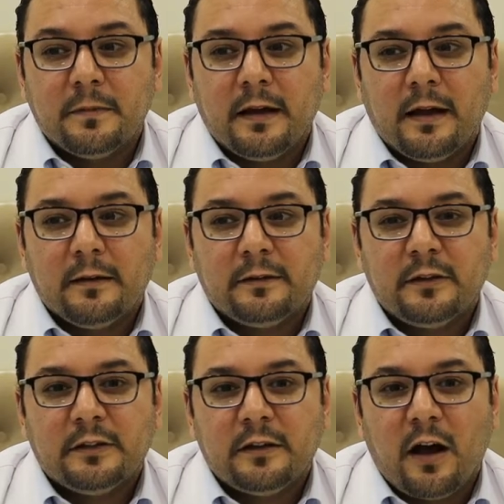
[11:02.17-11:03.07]

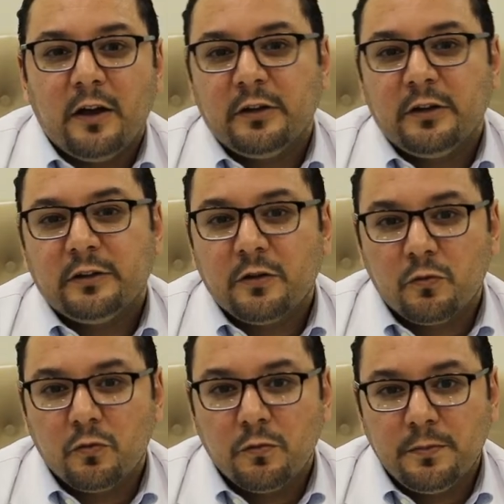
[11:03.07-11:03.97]
certain high-risk
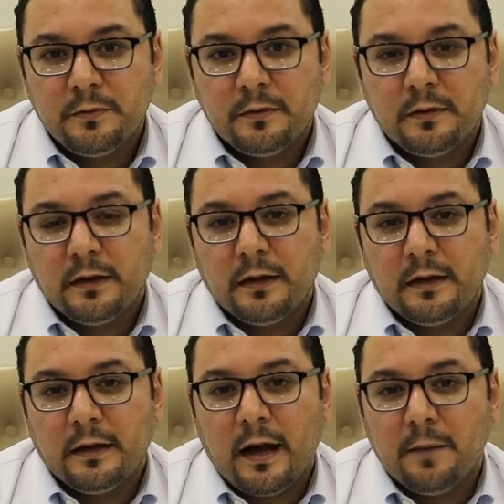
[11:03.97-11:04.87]
group.
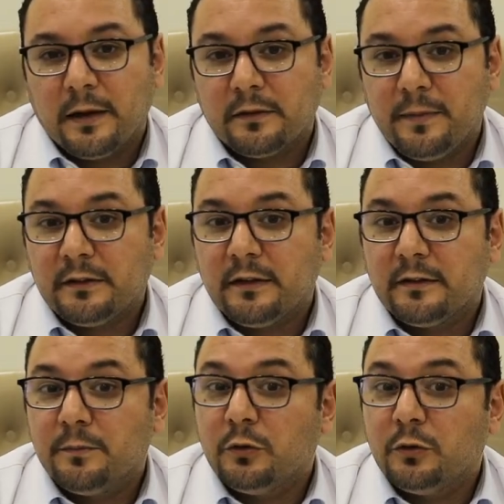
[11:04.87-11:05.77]
I'm expecting
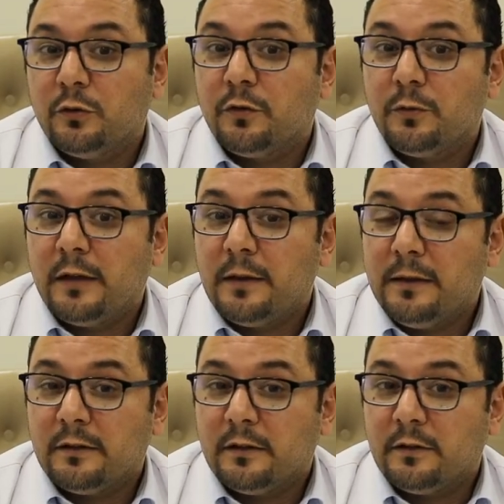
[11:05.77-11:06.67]
them to develop
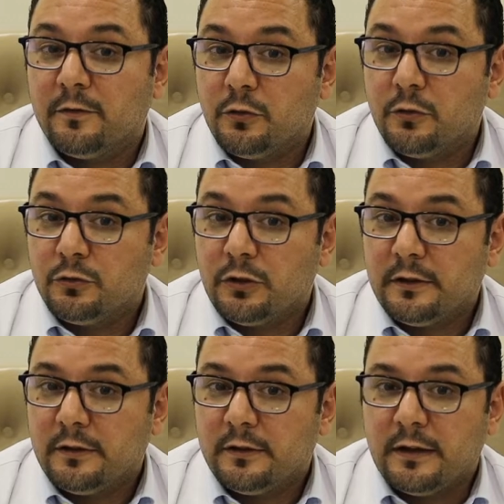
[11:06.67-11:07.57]
diabetes in the future.
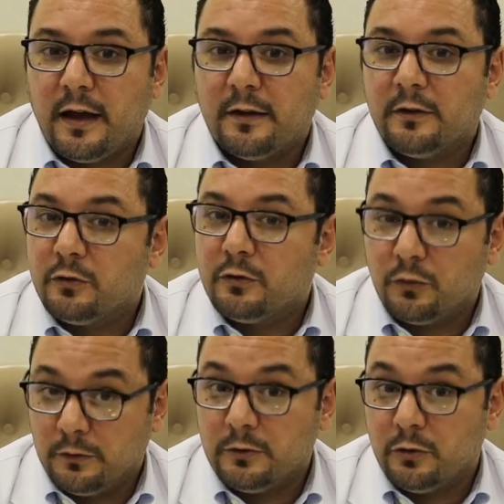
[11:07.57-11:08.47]
They
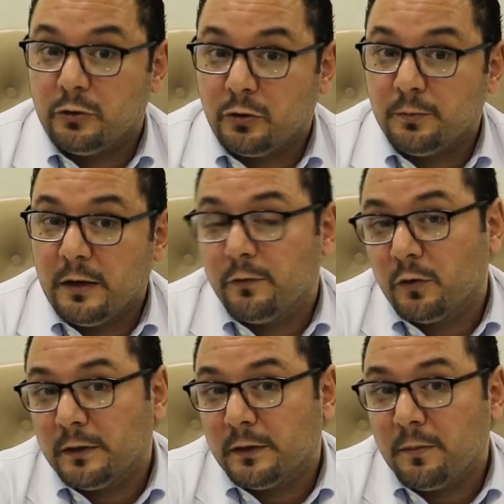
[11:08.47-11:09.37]
should be
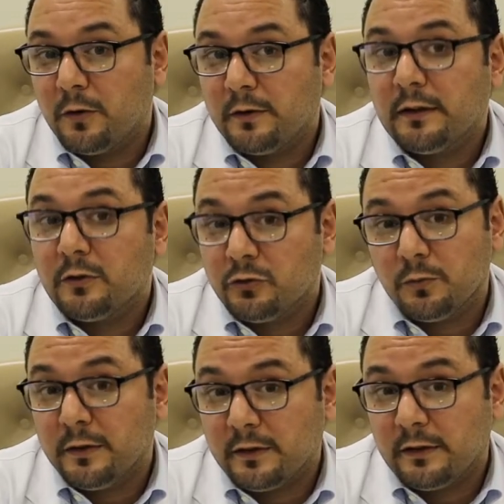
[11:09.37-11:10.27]
informed about that and should
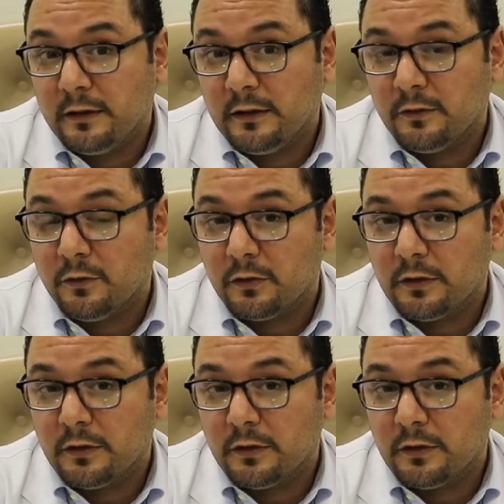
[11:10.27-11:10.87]
be screened for